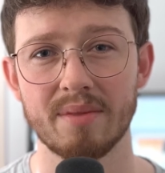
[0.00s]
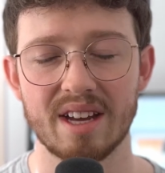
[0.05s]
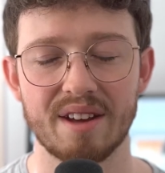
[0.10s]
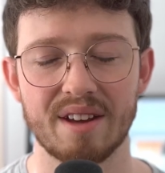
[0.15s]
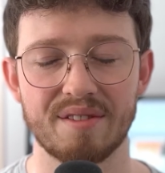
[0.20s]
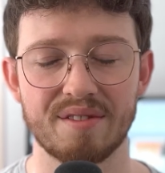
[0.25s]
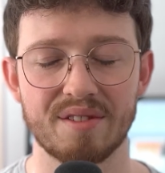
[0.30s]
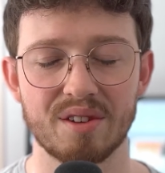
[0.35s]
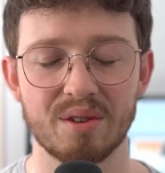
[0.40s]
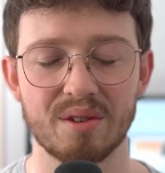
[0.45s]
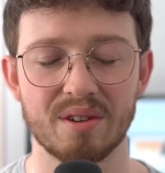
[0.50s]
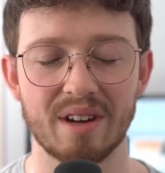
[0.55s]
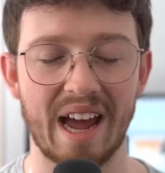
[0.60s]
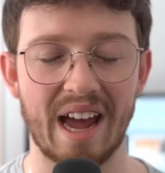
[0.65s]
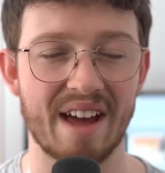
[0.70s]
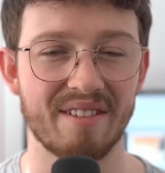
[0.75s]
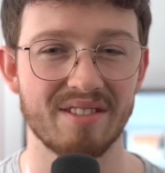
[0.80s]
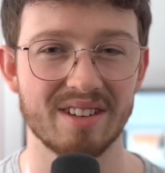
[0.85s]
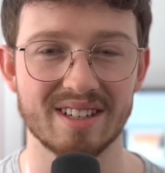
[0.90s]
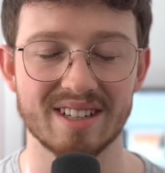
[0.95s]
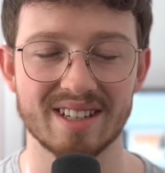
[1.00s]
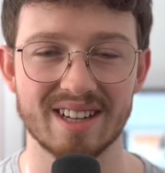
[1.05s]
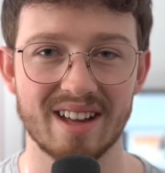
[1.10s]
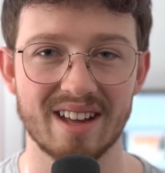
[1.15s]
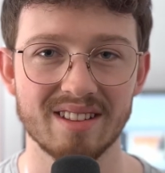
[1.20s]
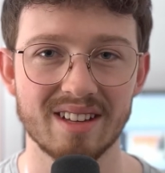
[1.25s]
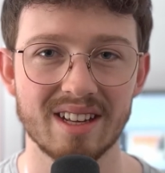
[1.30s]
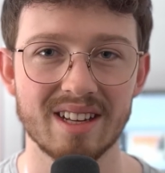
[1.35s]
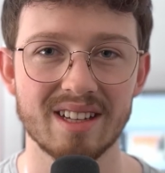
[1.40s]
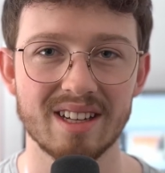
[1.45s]
If you haven't
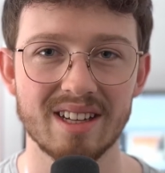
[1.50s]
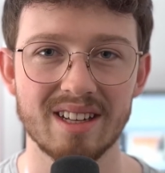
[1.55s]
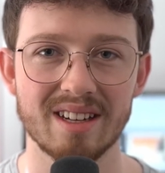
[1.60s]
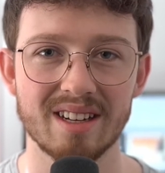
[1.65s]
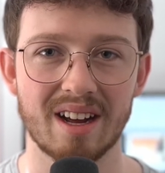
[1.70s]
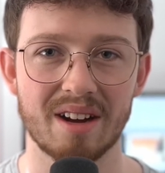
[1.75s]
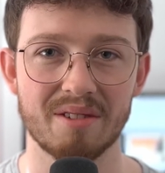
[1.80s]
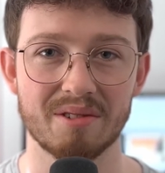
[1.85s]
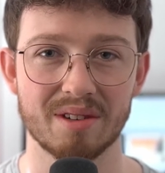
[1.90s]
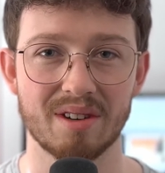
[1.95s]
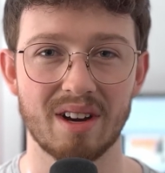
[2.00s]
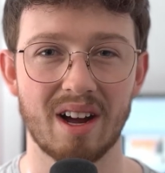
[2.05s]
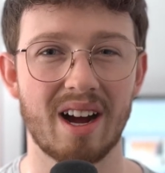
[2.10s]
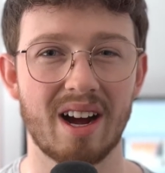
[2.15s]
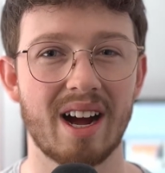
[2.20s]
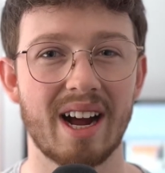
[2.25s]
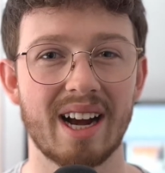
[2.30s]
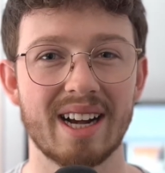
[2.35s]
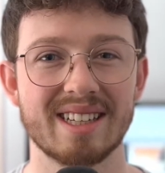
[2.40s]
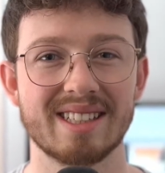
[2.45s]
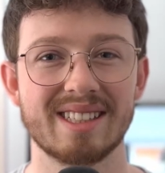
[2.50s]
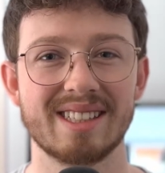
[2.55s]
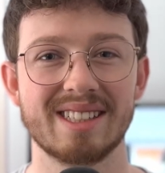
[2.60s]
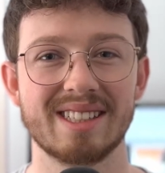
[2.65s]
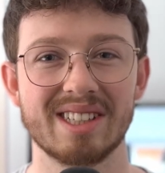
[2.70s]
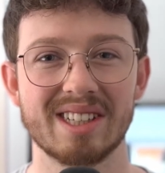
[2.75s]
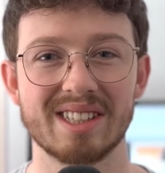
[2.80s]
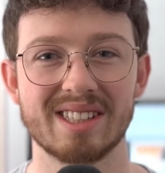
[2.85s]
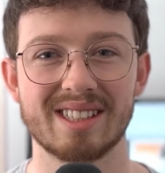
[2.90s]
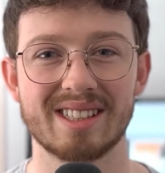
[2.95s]
done that yet, I would highly
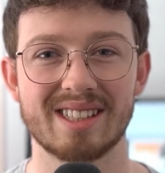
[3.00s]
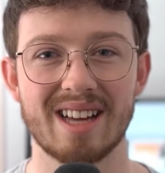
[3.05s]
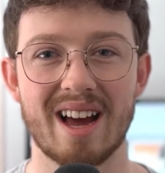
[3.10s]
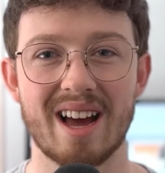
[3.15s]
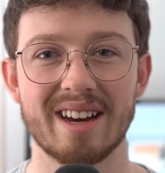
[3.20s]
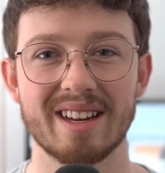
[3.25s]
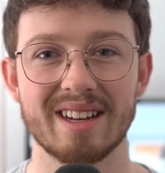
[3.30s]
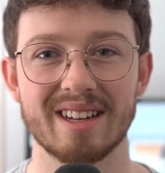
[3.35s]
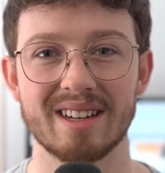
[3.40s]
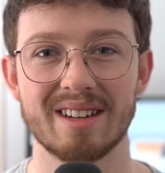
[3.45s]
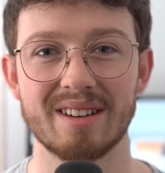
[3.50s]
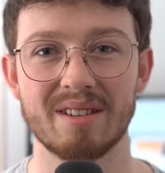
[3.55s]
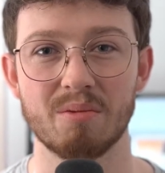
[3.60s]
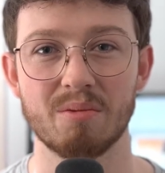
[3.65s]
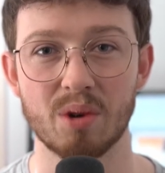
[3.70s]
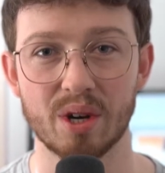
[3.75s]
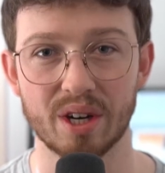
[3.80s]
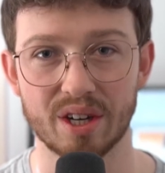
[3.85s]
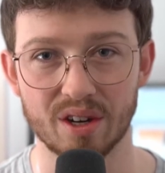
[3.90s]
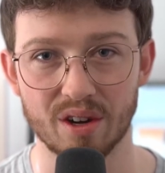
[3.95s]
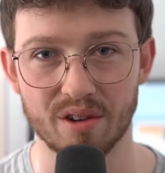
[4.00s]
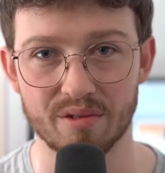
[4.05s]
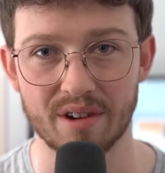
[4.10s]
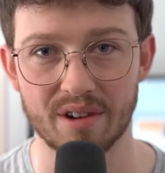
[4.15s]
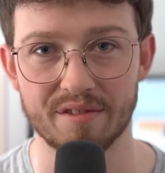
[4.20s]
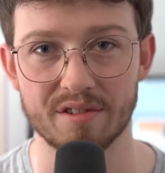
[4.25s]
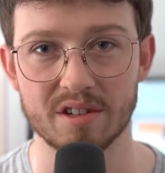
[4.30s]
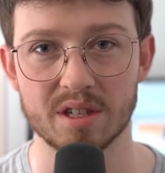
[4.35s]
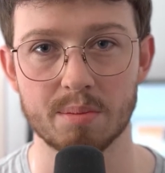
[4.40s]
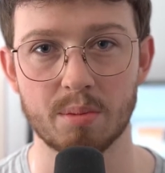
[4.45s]
suggest starting working on
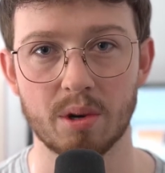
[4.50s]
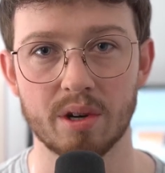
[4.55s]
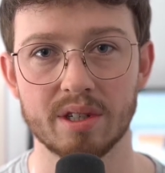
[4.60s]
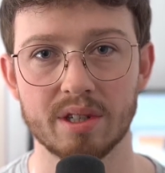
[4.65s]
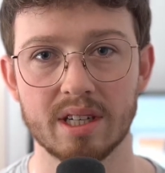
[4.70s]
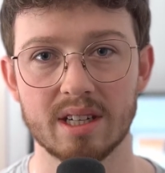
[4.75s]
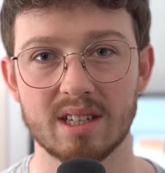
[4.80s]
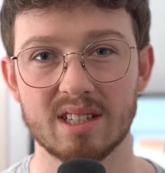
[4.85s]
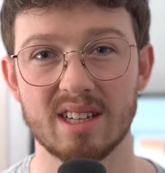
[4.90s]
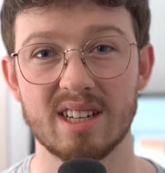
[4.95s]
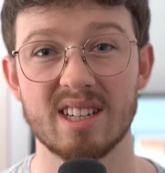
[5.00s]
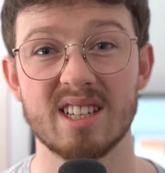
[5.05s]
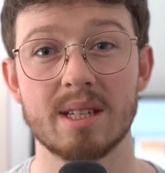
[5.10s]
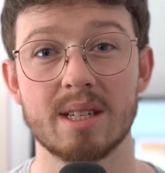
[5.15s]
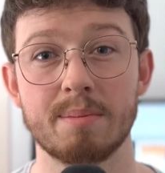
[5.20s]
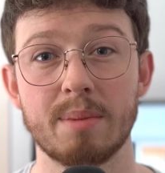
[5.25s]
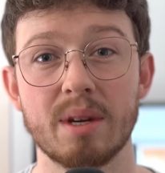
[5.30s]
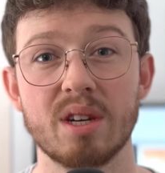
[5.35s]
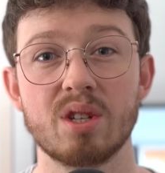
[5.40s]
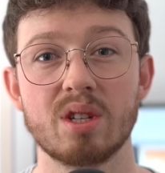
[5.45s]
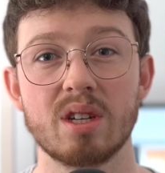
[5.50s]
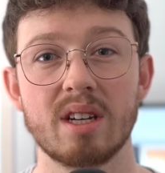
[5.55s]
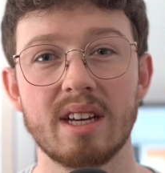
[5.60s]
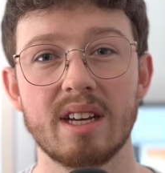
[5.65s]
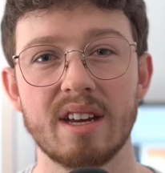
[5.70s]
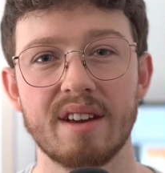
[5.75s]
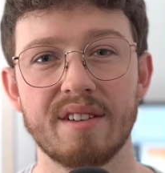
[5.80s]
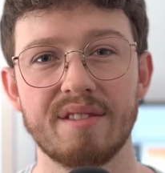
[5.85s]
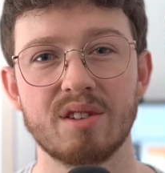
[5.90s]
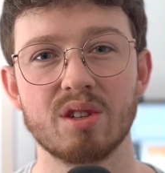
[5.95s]
reference projects,
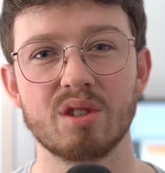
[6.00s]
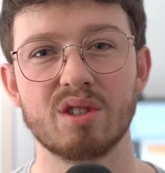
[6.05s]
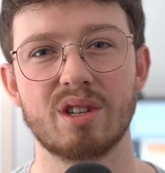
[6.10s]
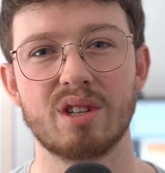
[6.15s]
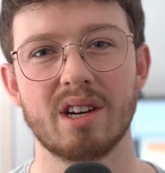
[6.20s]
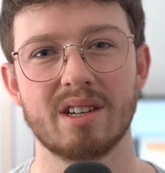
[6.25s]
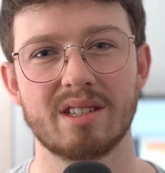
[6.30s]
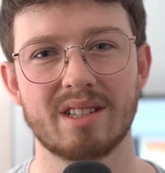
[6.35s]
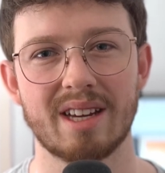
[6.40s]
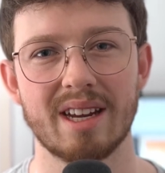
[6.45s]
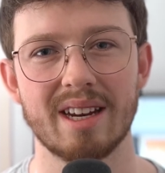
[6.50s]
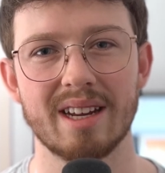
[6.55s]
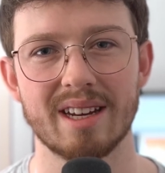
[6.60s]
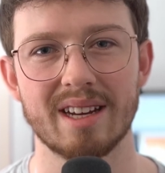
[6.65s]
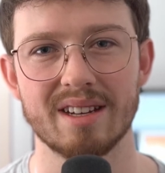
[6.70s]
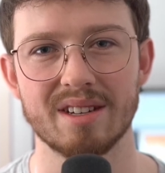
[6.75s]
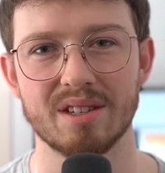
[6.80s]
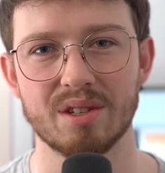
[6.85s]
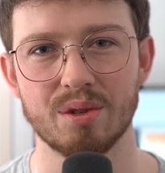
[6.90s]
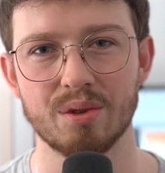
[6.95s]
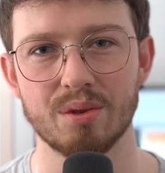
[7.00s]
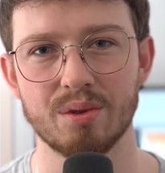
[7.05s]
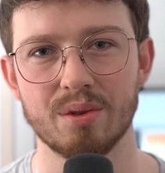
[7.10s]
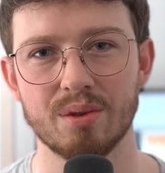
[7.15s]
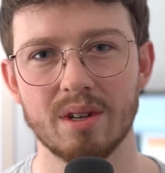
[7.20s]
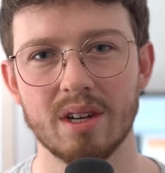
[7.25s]
especially if you're just getting into